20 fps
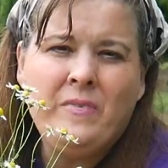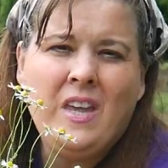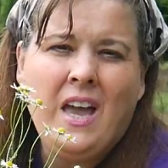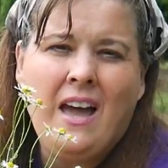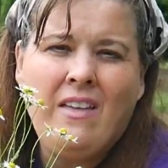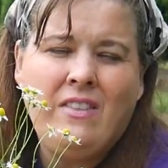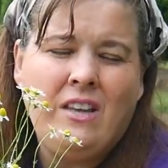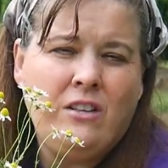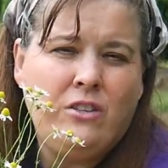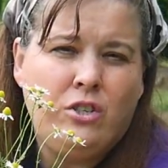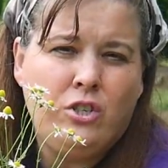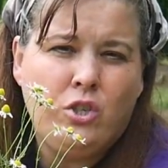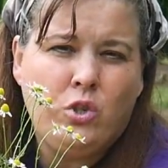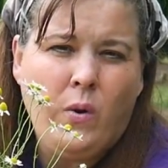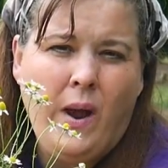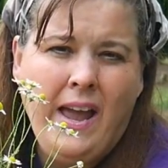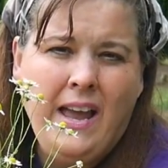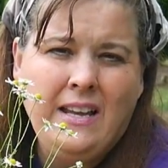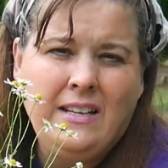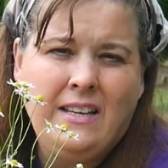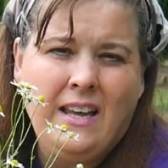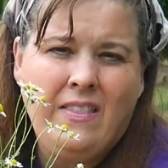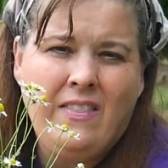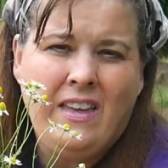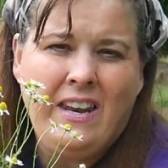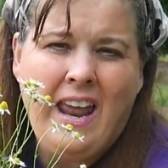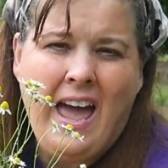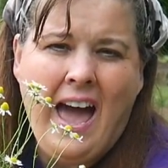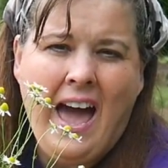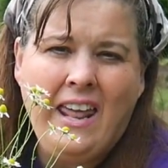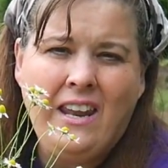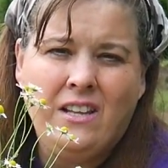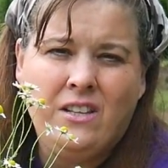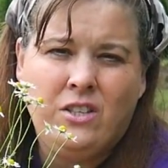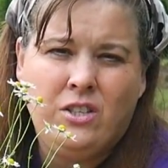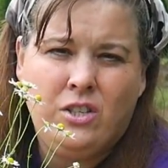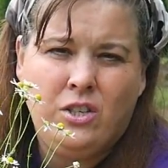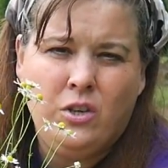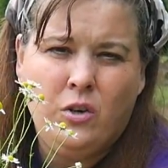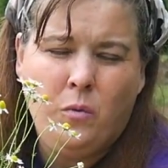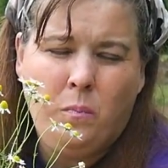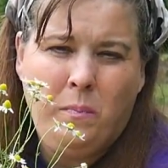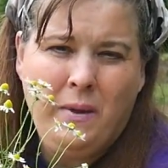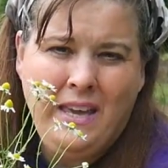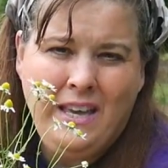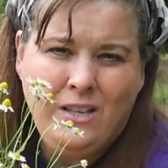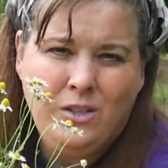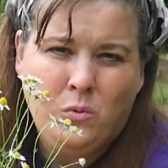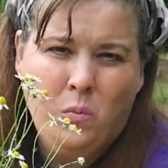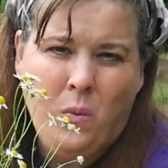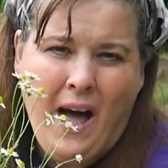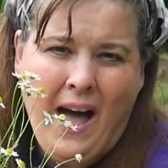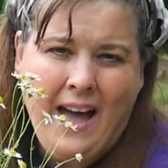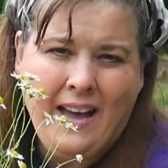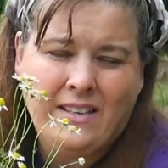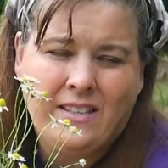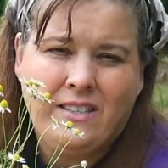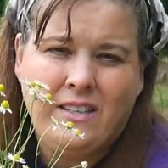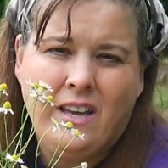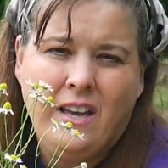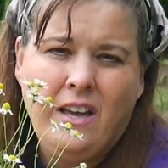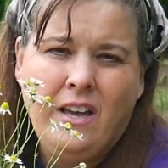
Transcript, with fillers: and then strained and then added to beeswax